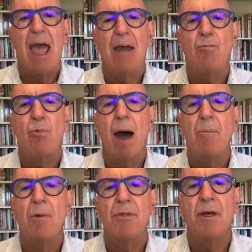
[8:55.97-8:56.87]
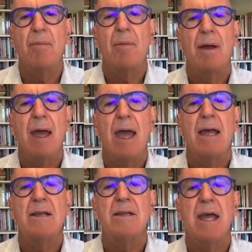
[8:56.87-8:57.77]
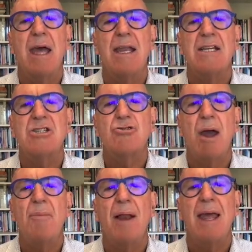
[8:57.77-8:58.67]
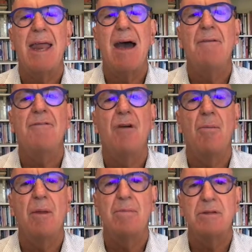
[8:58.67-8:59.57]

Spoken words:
and run with them and extrapolate out from them.